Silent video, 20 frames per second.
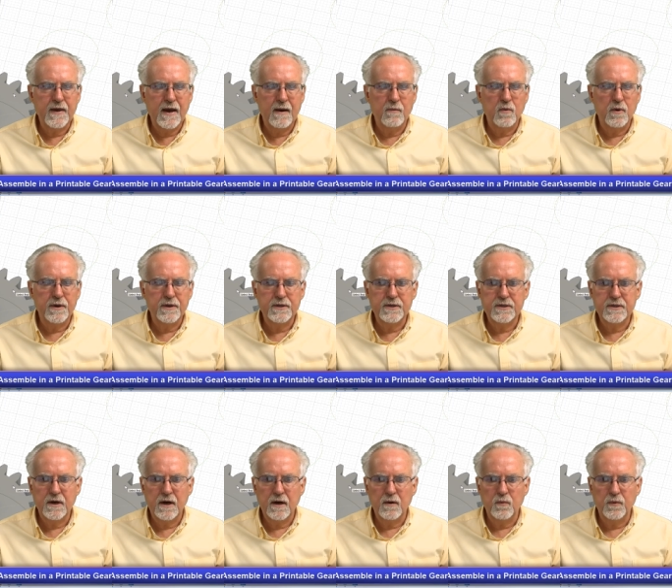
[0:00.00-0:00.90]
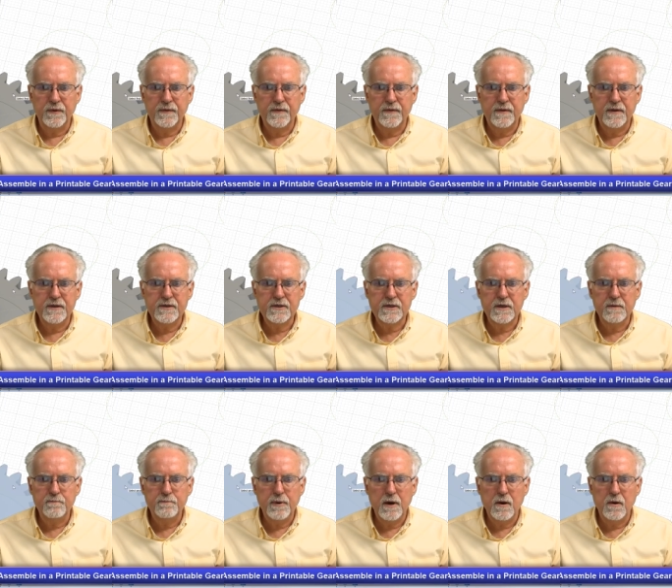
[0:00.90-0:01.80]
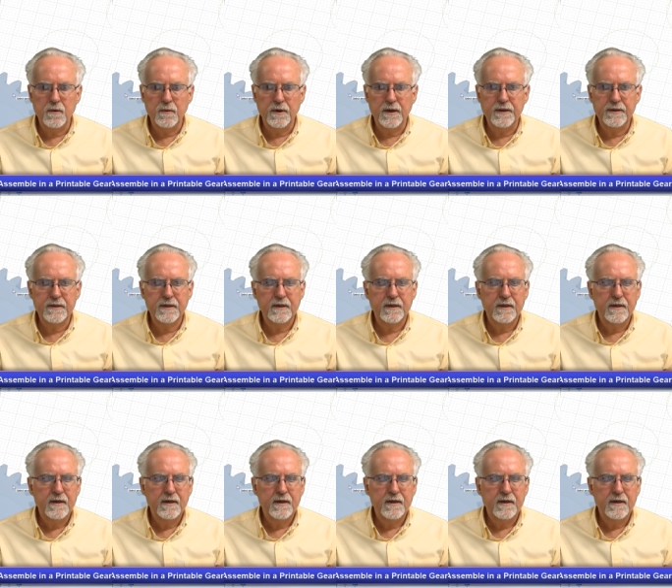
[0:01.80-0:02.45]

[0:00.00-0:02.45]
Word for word: I want to start with this component